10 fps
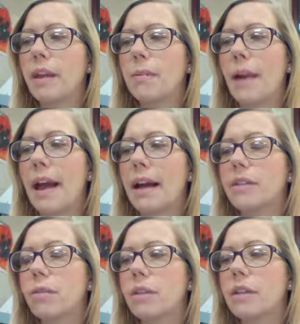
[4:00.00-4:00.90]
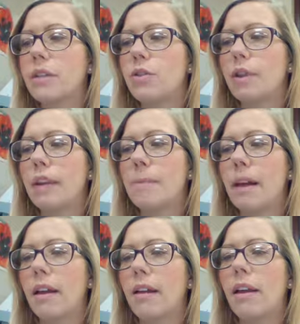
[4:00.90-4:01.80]
without a pass or teacher
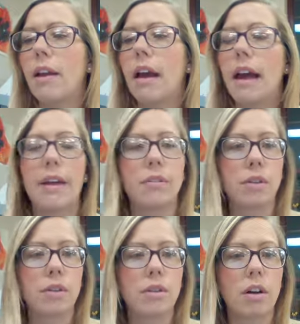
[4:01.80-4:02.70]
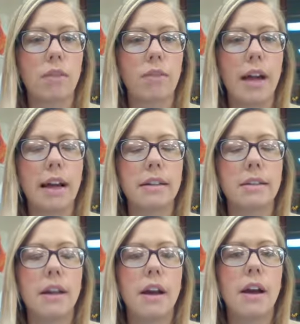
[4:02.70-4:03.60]
email after the start of
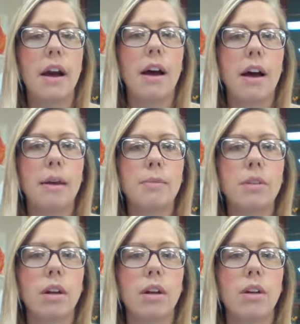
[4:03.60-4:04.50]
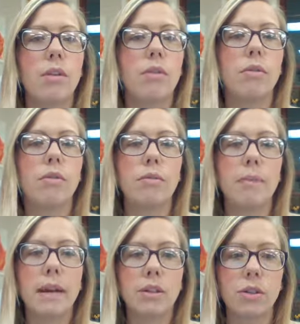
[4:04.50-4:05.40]
class. So
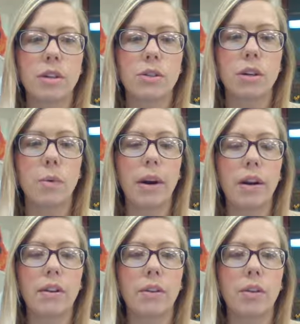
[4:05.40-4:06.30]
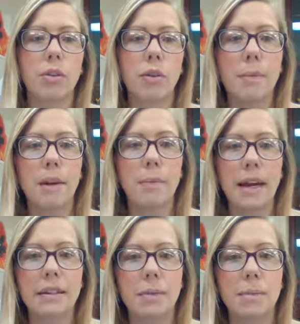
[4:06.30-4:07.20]
make sure that you're aware of your 3-minute
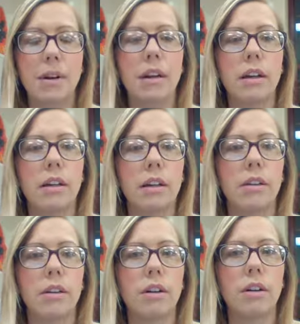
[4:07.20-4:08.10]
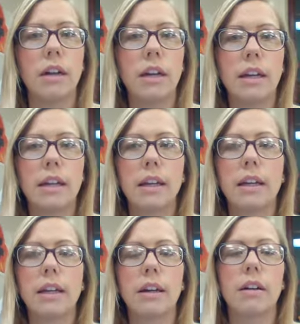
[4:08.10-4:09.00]
passing period and you're
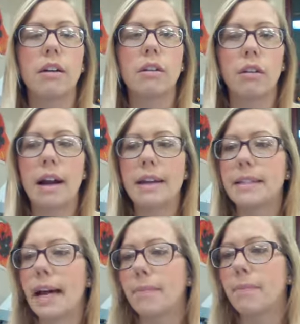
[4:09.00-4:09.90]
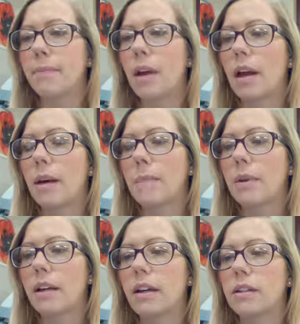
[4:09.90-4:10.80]
getting here on time,
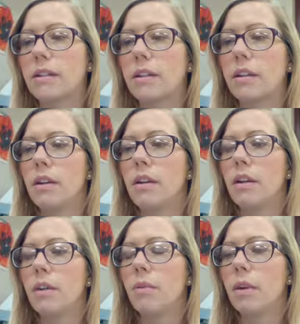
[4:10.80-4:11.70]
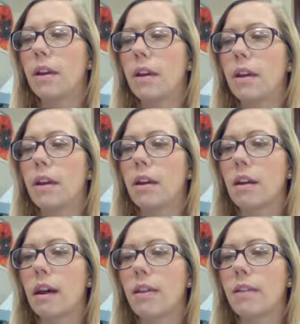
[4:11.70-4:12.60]
because
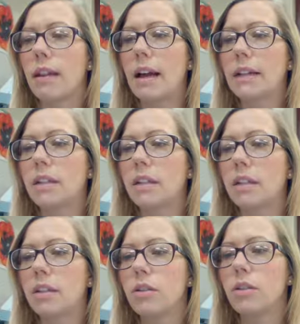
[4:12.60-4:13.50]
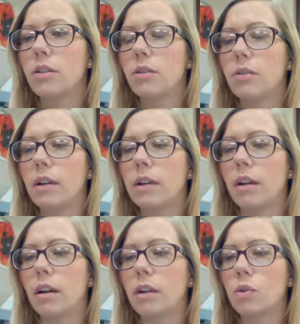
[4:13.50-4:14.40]
we have a lot to do in
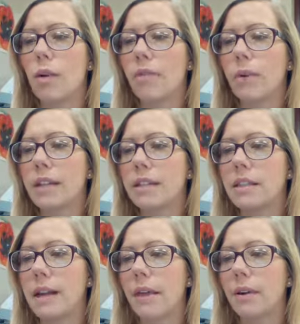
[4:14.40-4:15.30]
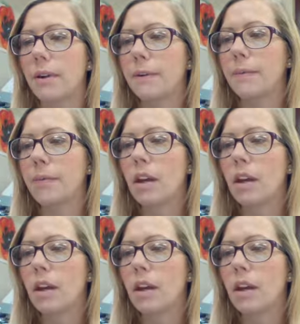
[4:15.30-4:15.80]
our 12 weeks together.